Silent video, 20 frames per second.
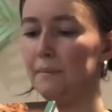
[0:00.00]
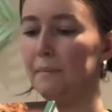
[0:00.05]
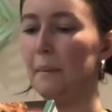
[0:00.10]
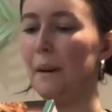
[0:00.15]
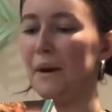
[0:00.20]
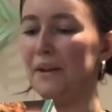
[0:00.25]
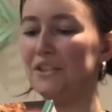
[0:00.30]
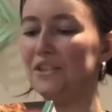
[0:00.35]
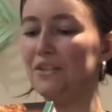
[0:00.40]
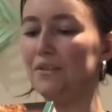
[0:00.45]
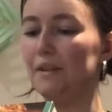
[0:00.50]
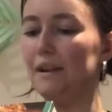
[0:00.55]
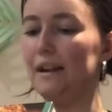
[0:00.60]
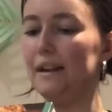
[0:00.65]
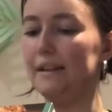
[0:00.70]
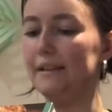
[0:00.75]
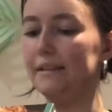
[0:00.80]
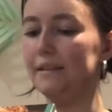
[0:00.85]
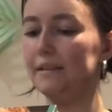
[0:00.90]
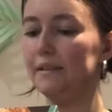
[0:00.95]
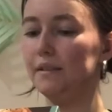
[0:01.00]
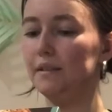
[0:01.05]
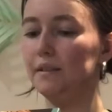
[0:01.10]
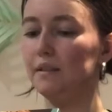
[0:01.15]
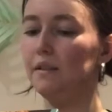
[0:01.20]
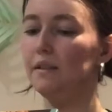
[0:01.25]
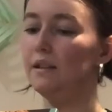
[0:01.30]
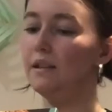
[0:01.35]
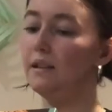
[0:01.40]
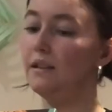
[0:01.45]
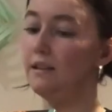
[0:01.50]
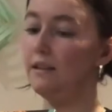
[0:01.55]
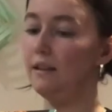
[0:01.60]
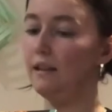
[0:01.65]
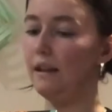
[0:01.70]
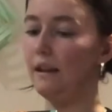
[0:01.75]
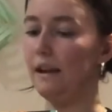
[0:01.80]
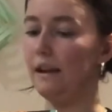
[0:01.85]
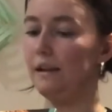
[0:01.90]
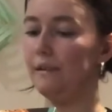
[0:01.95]
Margarine.
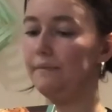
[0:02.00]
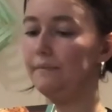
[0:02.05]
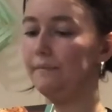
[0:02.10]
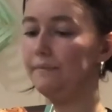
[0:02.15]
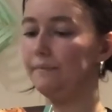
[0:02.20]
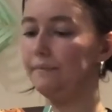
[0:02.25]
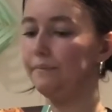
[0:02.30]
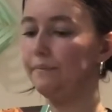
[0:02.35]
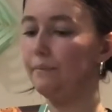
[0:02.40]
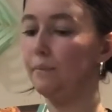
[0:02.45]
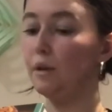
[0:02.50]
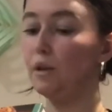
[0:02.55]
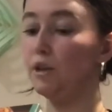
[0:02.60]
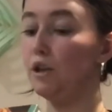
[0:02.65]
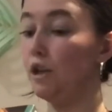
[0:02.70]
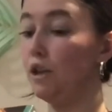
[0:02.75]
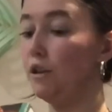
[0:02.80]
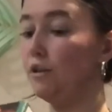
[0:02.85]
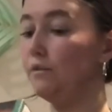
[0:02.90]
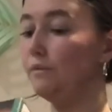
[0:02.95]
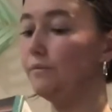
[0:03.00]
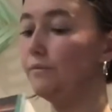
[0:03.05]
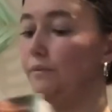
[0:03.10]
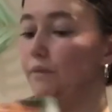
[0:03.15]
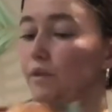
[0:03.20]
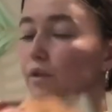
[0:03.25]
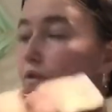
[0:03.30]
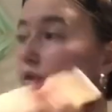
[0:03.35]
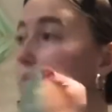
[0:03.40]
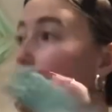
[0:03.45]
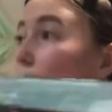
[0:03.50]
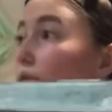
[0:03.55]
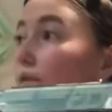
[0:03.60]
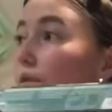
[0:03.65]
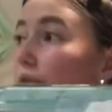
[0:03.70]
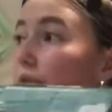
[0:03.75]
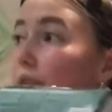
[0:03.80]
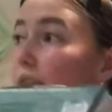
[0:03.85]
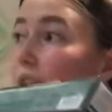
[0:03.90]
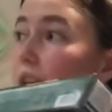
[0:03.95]
Yeah. But no, suitable
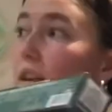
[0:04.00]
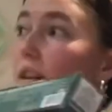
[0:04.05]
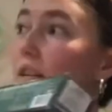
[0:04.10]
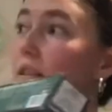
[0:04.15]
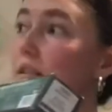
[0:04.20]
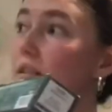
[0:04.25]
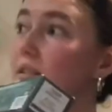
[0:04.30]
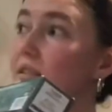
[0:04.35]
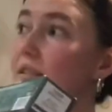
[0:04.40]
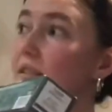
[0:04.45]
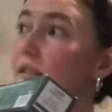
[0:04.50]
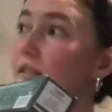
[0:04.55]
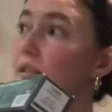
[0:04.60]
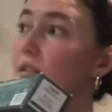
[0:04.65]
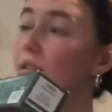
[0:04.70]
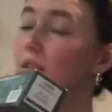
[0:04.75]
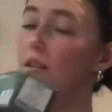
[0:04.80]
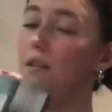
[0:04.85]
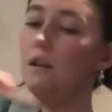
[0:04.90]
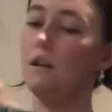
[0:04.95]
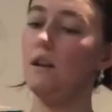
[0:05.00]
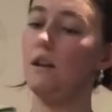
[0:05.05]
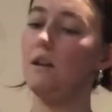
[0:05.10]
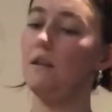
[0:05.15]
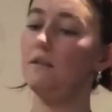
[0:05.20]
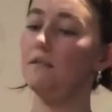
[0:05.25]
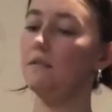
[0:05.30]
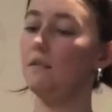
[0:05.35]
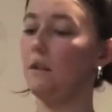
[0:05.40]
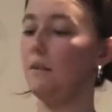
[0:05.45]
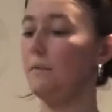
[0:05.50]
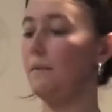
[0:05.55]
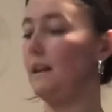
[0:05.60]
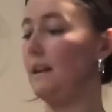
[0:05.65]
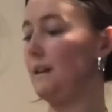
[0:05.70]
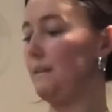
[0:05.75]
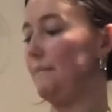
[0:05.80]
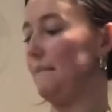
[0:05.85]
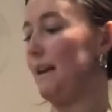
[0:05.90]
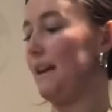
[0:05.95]
for vegans. So we
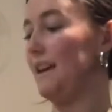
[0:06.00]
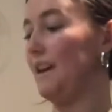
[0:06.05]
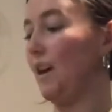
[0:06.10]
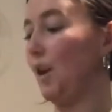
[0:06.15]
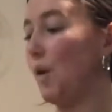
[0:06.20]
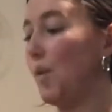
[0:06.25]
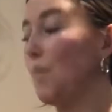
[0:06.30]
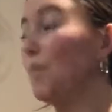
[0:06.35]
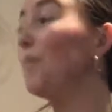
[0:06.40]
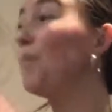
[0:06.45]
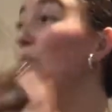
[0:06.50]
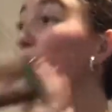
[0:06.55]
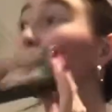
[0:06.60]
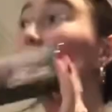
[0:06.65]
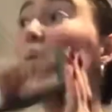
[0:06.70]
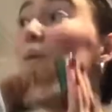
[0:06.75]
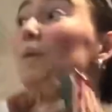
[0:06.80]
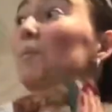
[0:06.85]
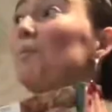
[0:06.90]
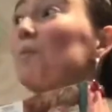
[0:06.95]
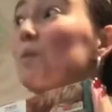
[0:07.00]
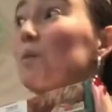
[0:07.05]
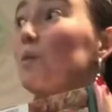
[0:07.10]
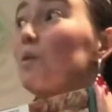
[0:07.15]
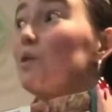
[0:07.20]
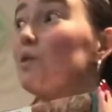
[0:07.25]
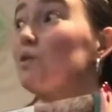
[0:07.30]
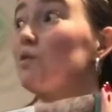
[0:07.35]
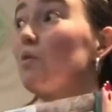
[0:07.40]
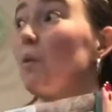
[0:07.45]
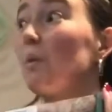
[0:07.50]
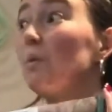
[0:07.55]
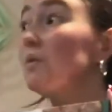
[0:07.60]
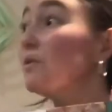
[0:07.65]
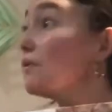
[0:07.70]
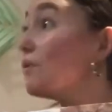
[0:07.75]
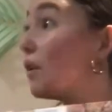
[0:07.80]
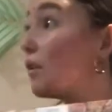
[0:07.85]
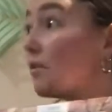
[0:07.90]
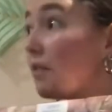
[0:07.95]
can make some sausage rolls
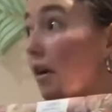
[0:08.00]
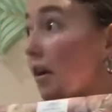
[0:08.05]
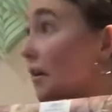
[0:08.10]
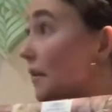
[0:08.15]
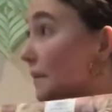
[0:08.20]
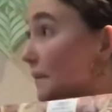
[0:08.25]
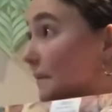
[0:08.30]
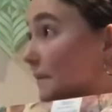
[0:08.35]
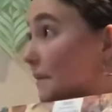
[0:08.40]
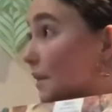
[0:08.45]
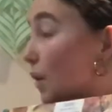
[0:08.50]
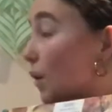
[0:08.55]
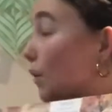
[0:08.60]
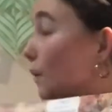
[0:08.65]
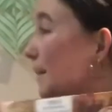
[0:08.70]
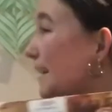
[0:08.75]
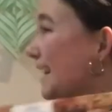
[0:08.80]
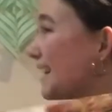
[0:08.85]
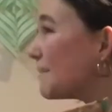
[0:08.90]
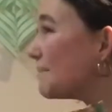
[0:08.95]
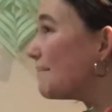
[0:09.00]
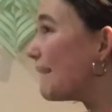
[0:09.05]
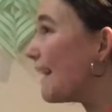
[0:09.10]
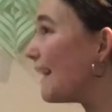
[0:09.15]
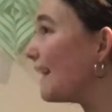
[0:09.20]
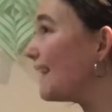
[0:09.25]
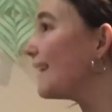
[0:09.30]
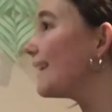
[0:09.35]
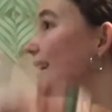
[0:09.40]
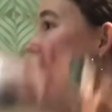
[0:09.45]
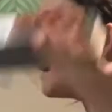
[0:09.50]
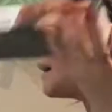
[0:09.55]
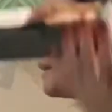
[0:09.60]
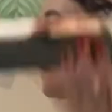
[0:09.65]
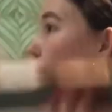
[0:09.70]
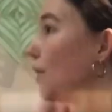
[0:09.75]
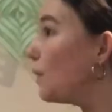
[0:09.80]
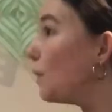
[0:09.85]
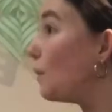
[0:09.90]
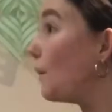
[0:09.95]
of our own, or we can make
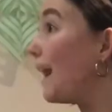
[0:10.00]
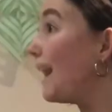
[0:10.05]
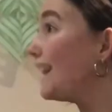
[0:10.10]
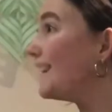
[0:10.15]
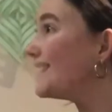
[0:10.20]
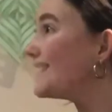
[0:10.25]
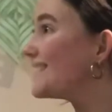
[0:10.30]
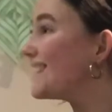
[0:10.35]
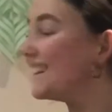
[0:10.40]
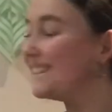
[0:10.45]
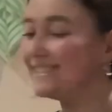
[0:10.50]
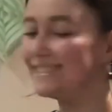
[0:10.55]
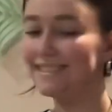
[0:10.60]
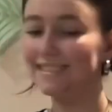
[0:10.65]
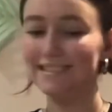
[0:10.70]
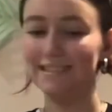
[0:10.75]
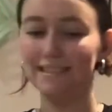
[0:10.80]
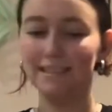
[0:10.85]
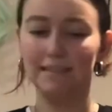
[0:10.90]
the Wellington.